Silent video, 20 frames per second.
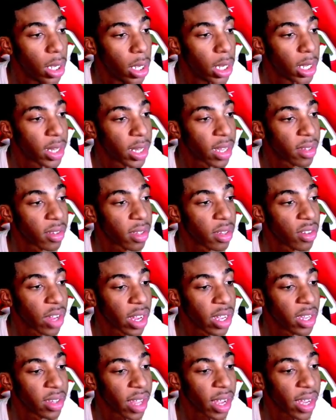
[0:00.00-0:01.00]
Hit that CJ.
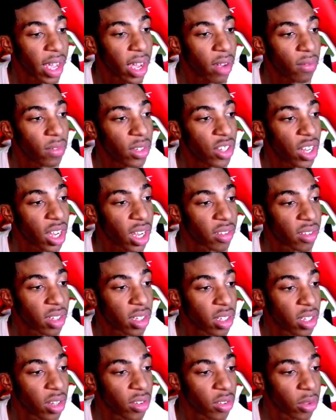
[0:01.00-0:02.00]
Hit that Calvin Johnson.
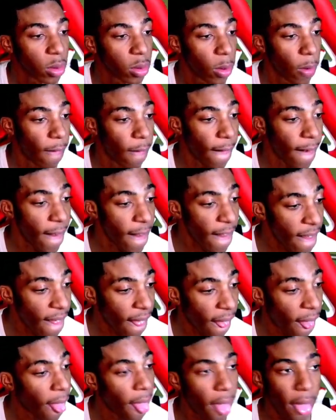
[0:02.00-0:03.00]
Yes.
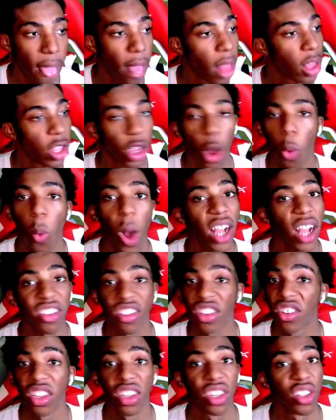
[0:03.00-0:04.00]
Ah. Yo,
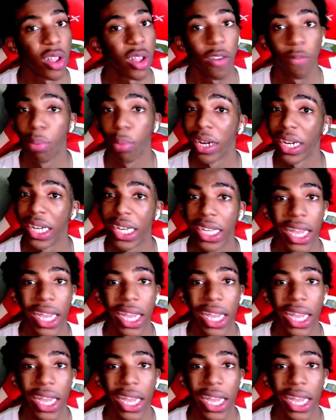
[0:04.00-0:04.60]
Washington is off brand.